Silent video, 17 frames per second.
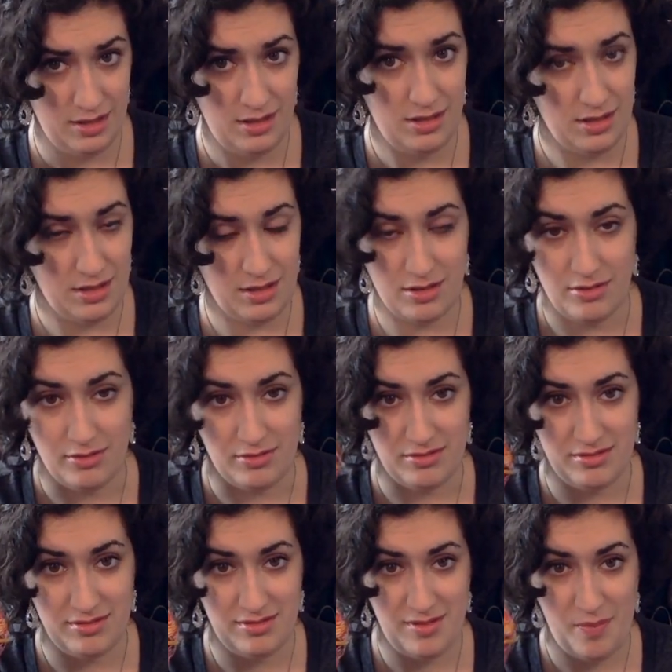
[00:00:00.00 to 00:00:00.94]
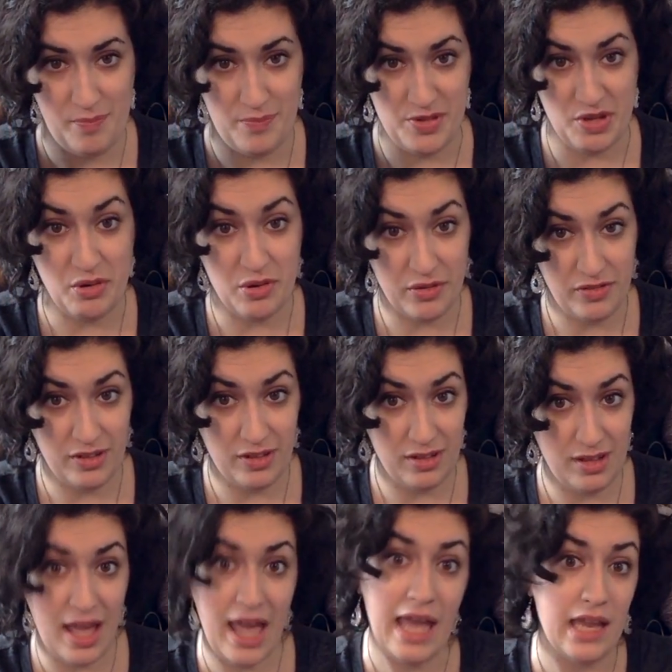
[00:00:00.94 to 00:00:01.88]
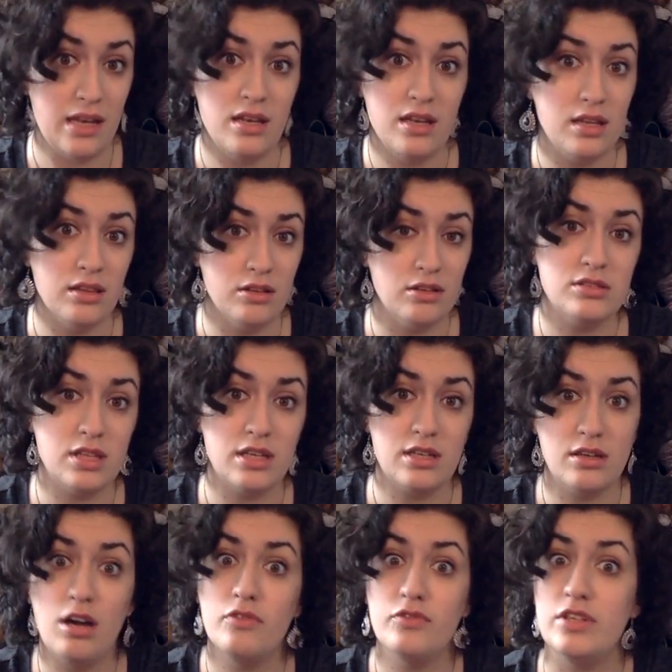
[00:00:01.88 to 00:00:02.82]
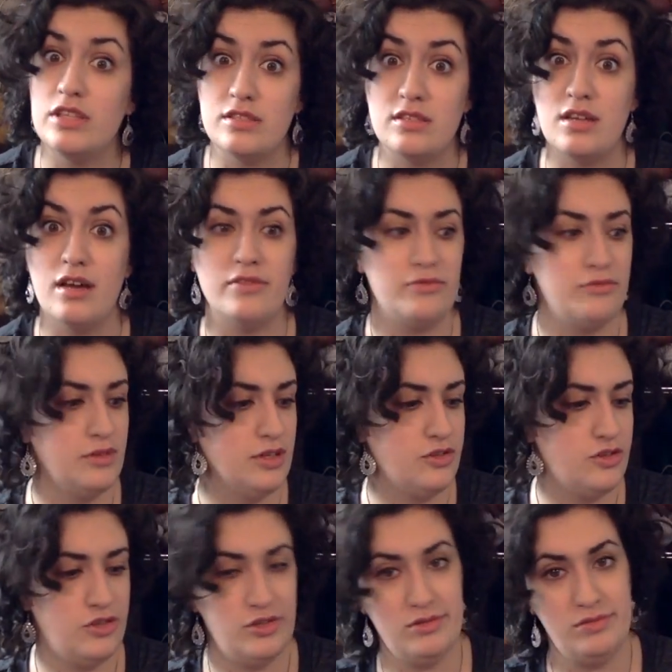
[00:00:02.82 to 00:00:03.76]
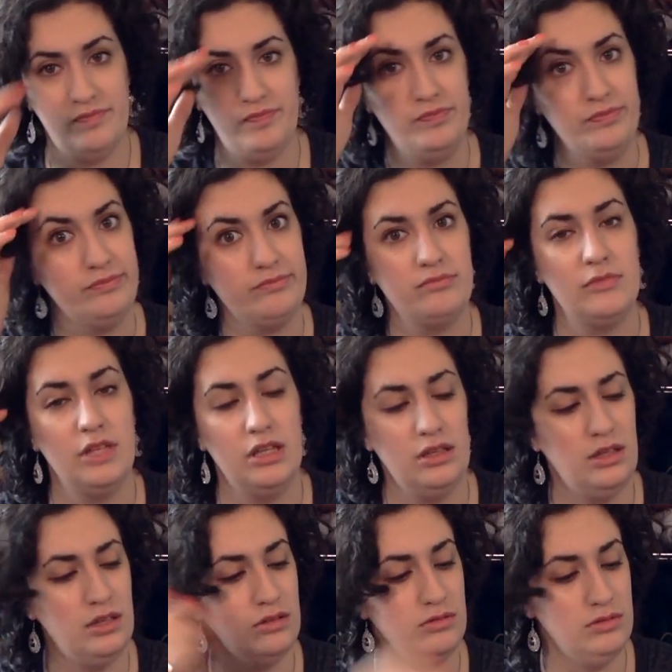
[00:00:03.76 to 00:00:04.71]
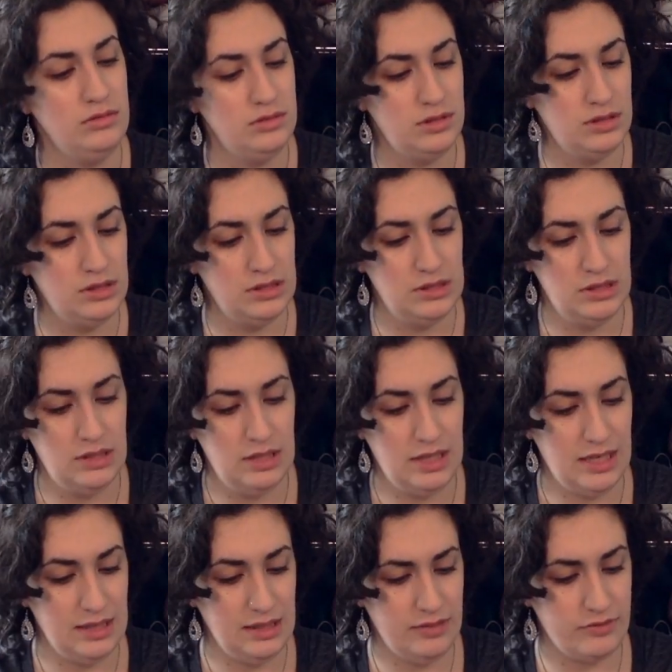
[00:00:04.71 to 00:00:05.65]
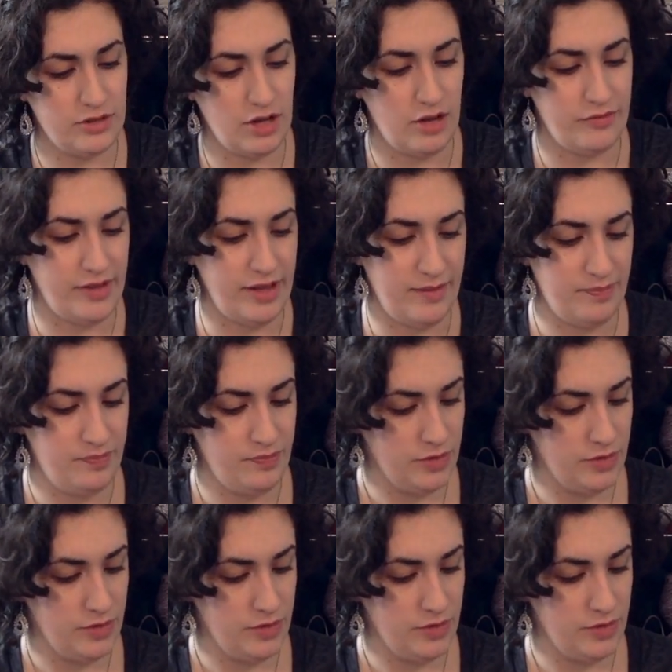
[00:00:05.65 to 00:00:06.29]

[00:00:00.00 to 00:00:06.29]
you know, beautiful, and it looks like coffee stuff, which, hello, I love coffee.